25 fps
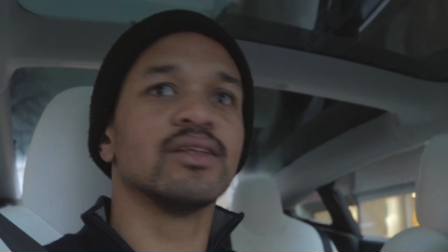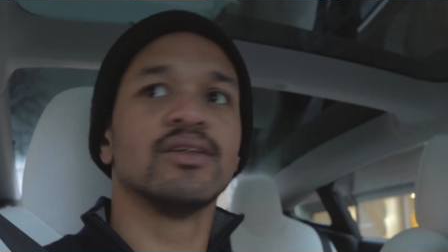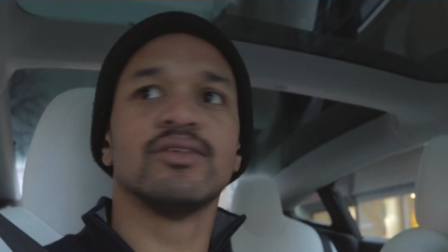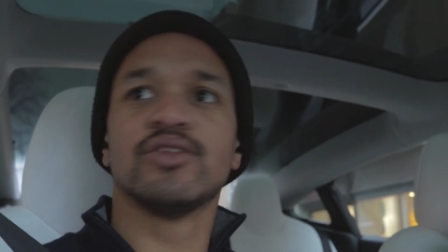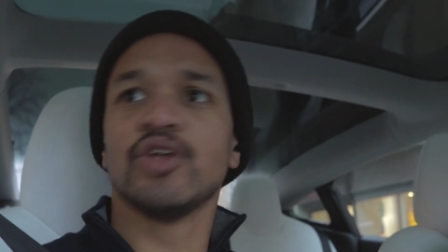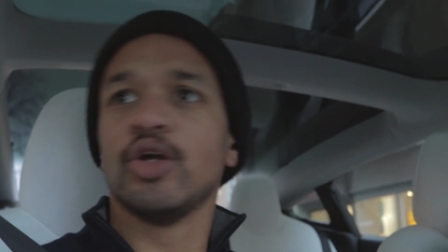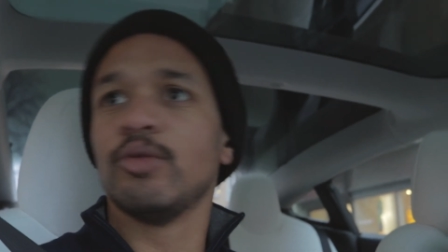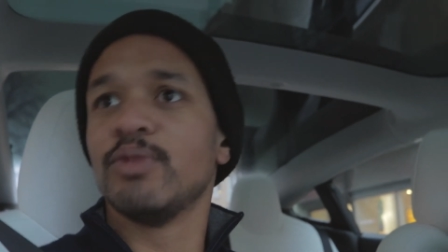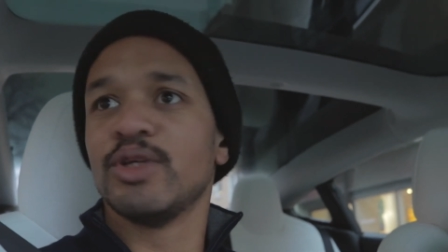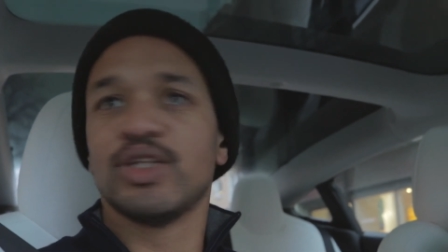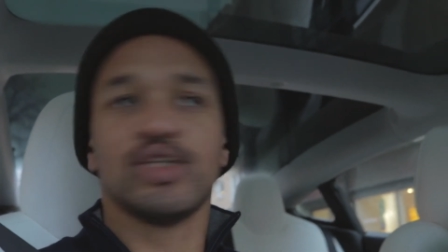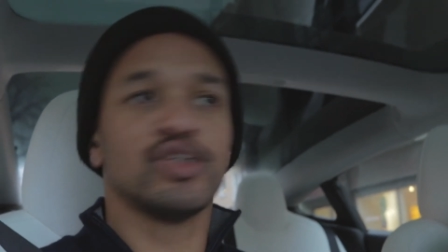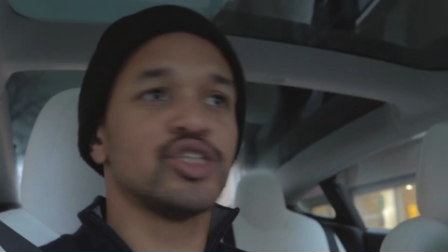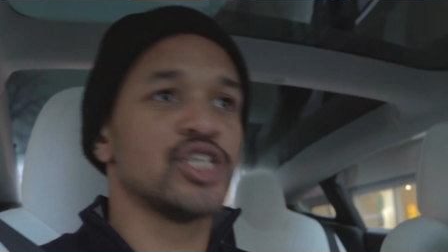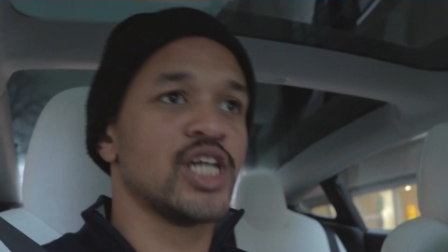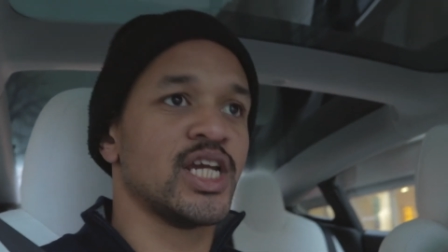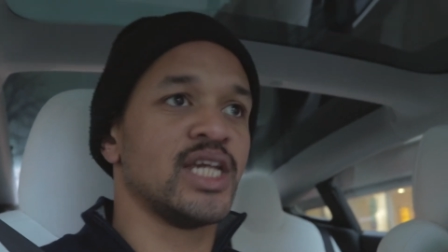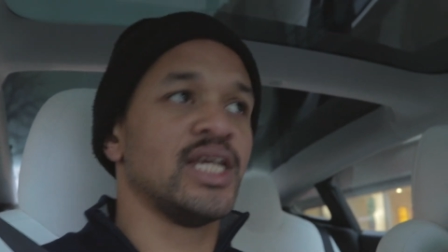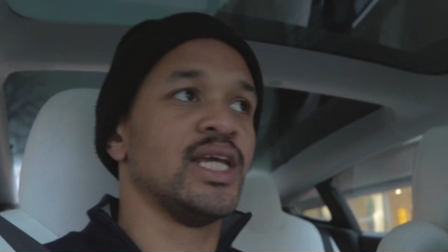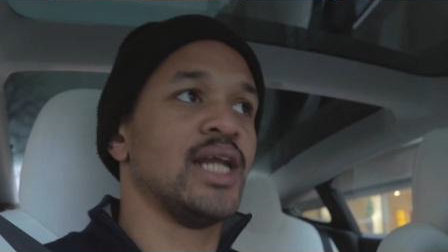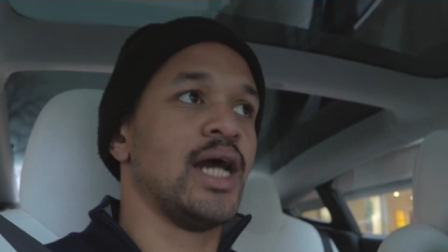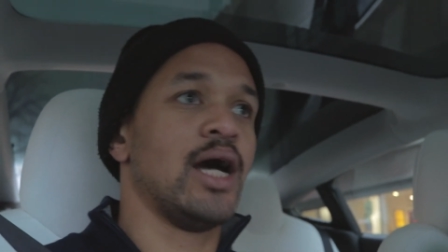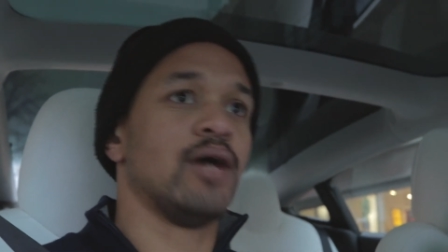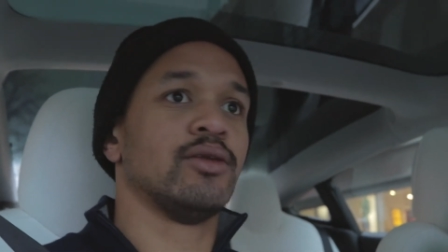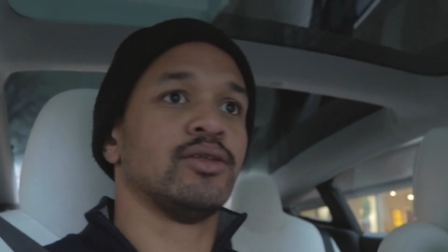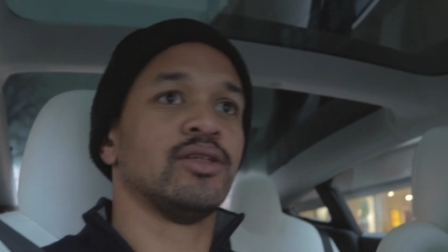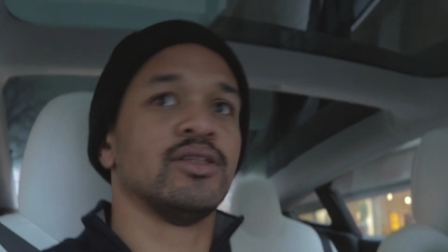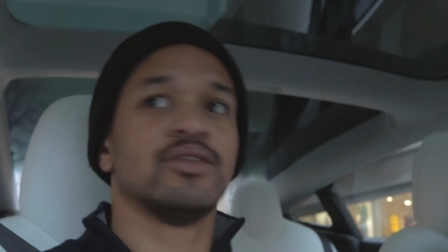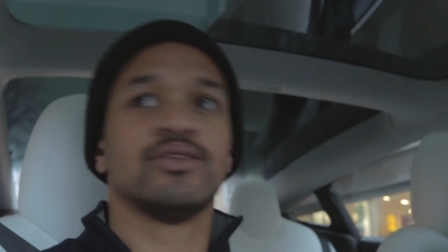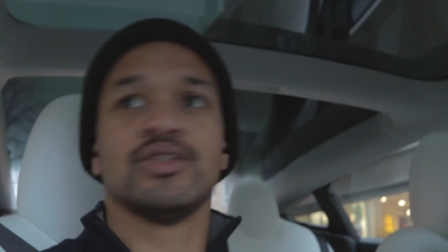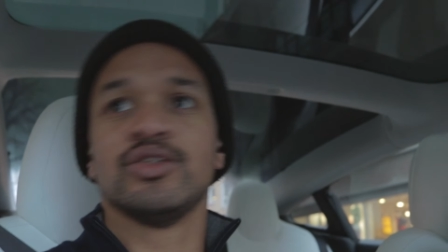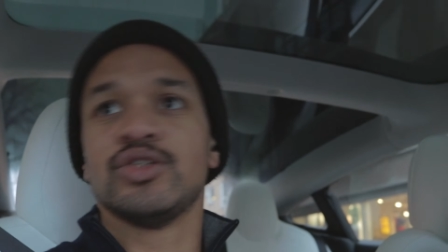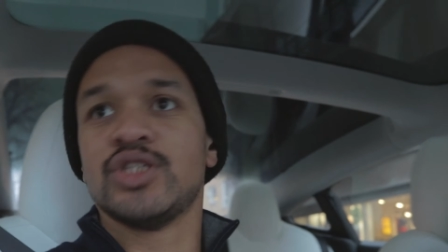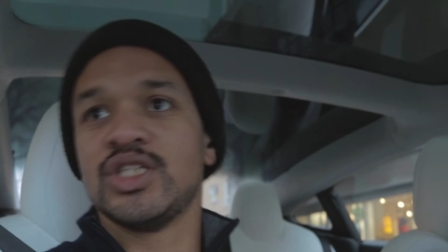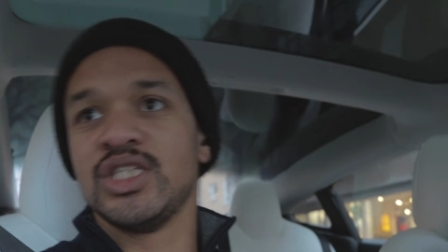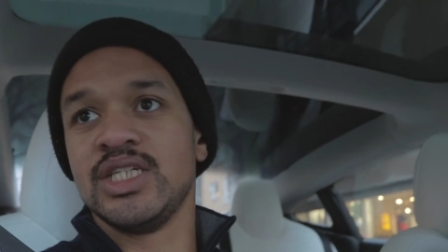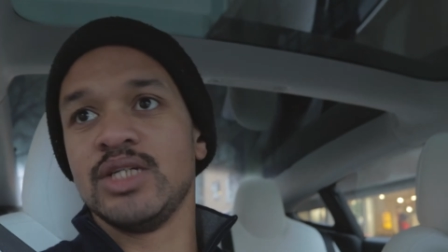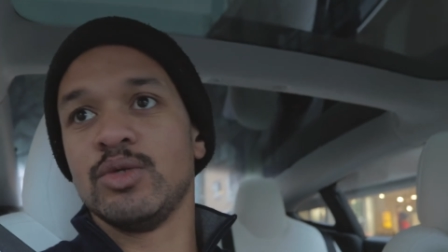told me to check it out and
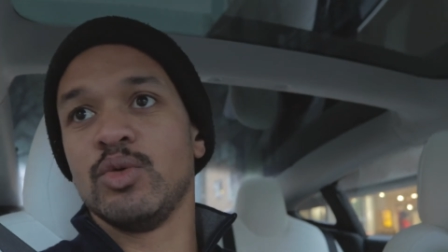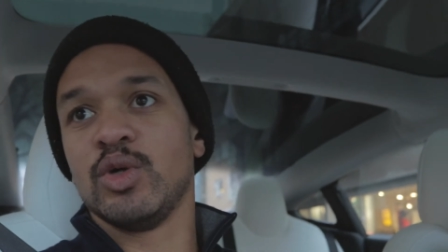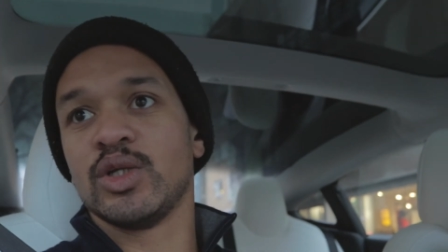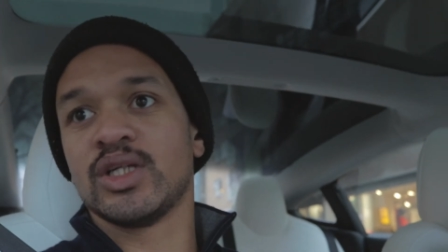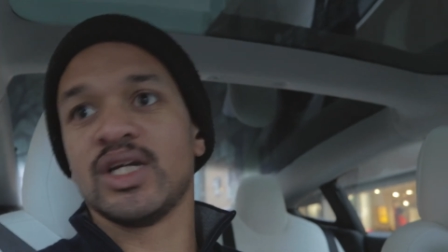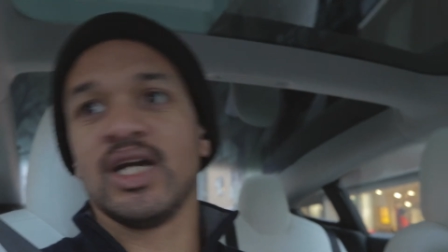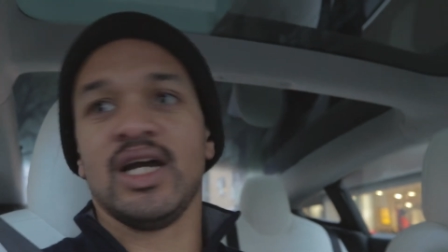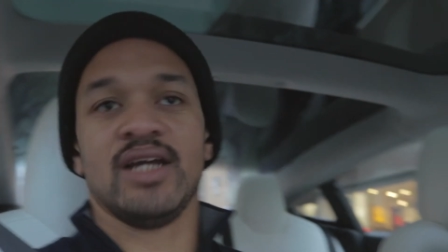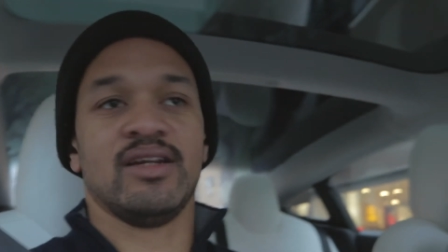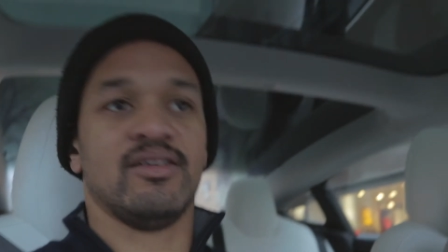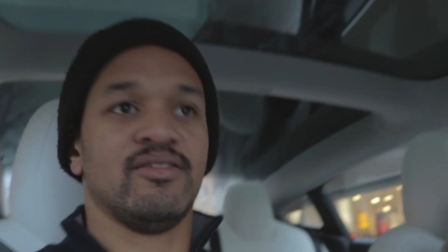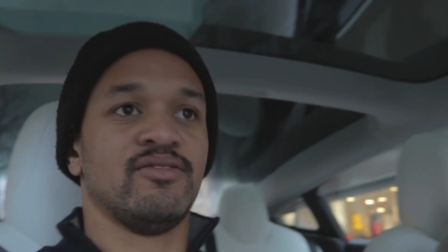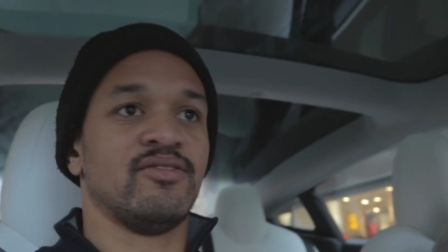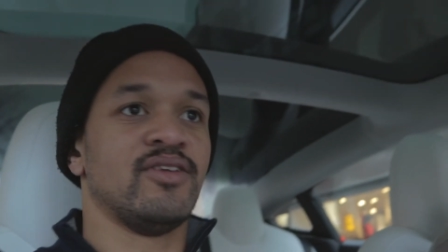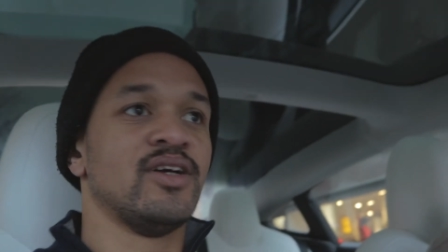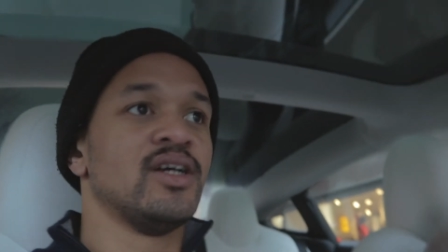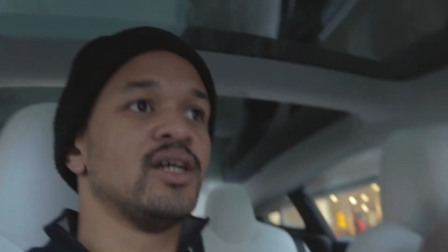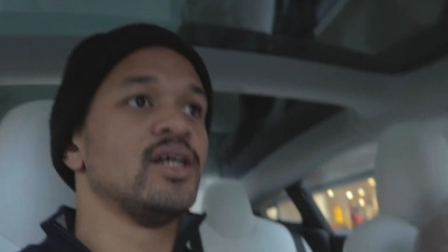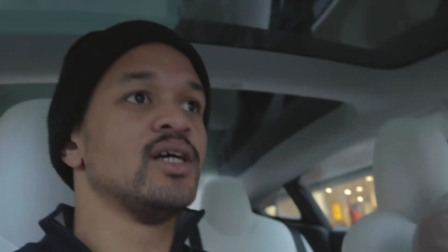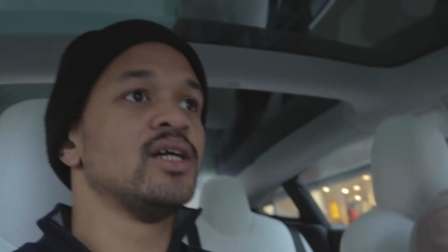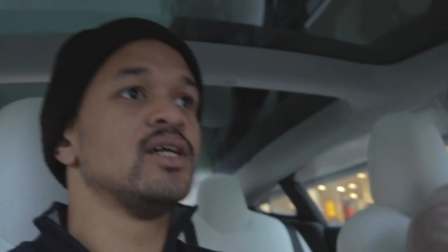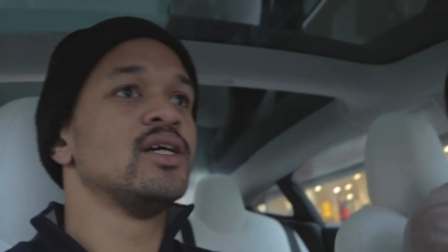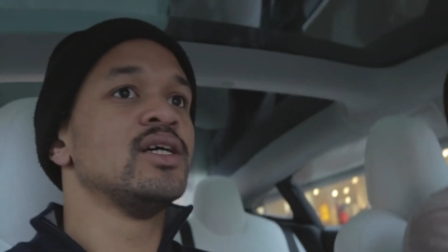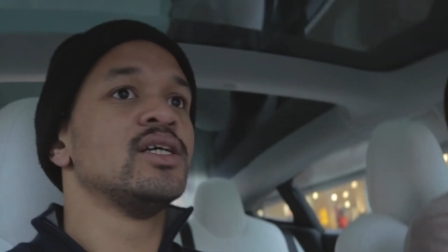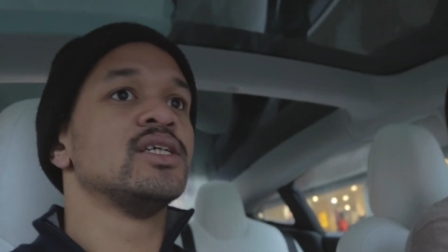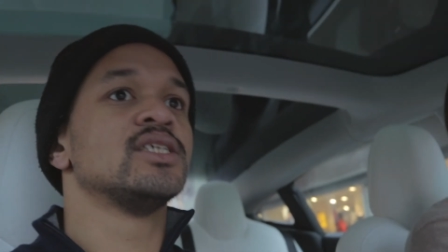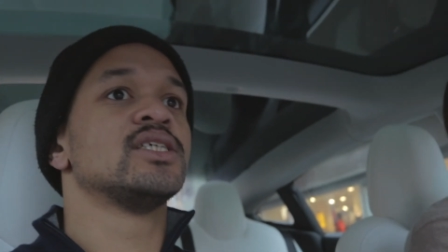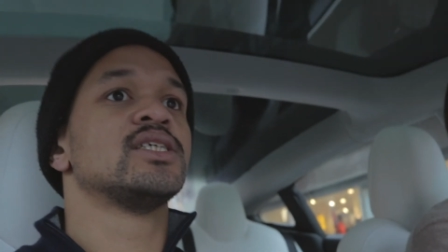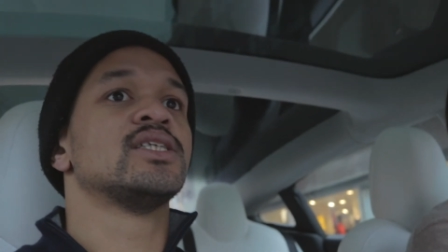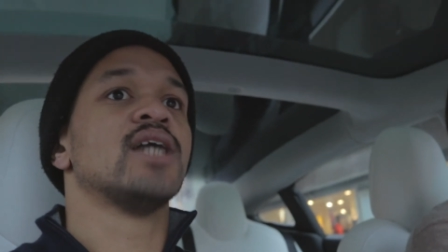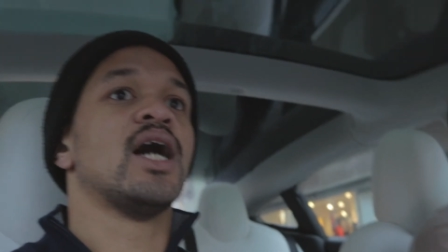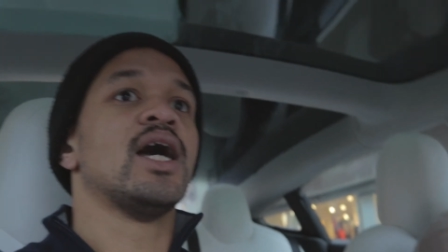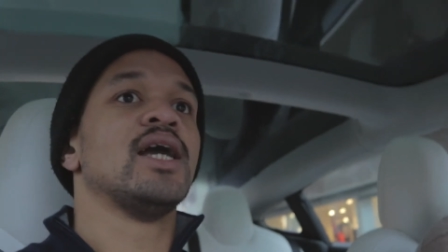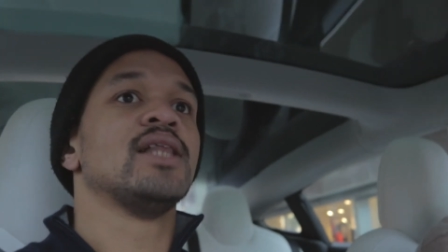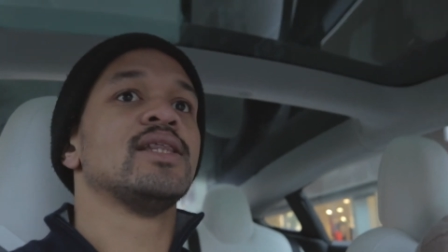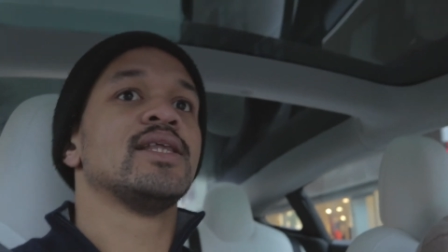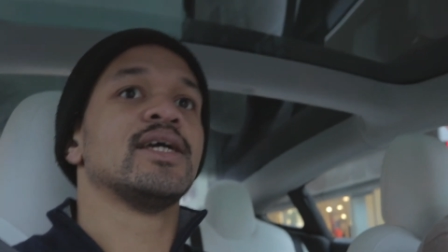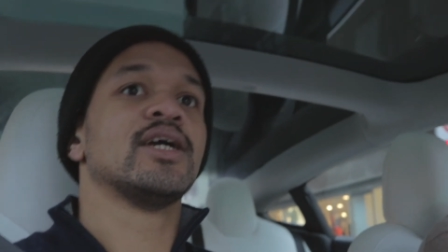to see what kind of
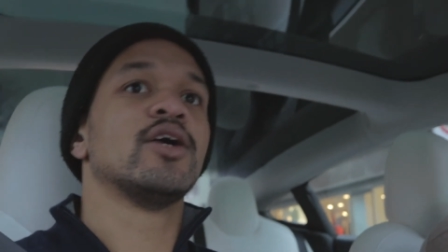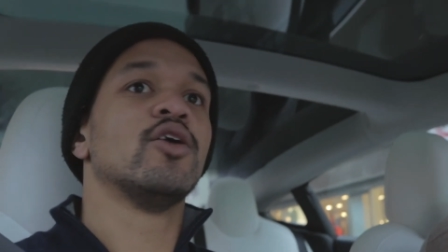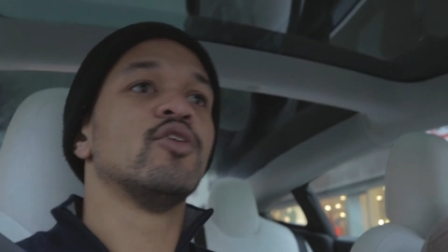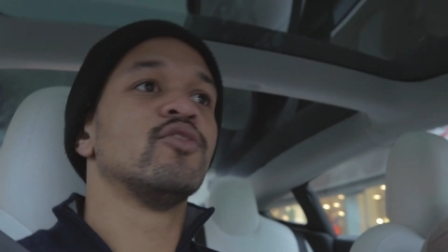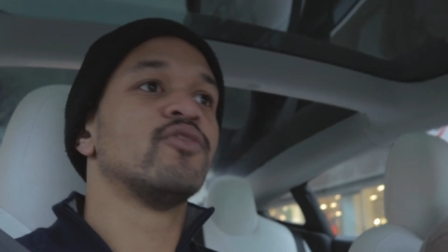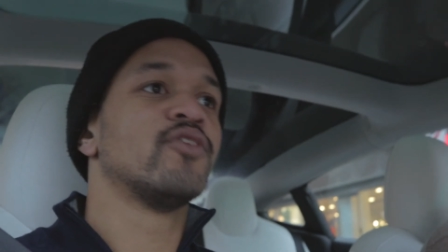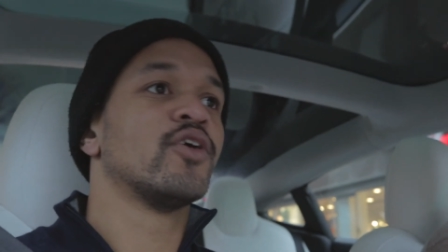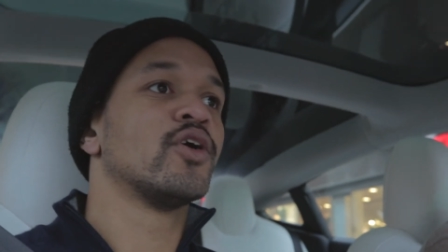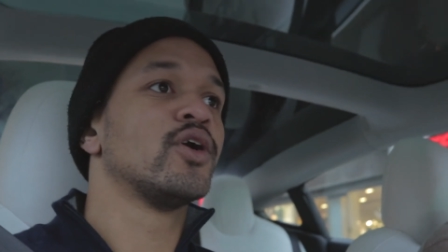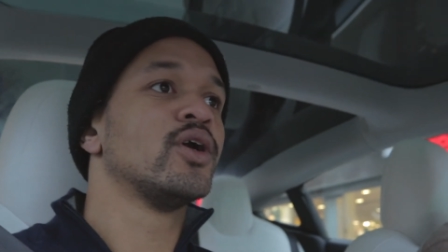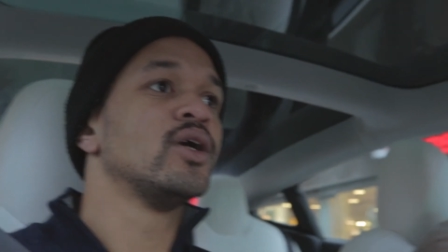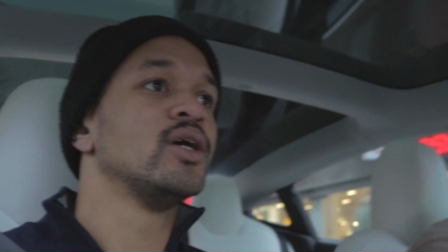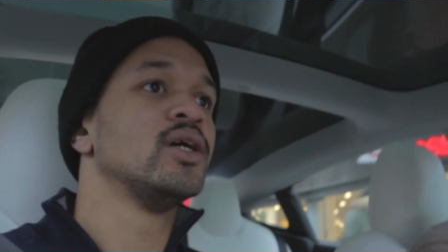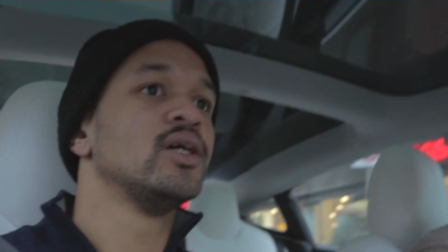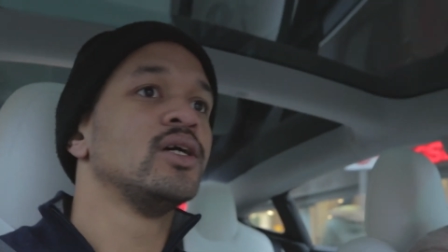style they go for.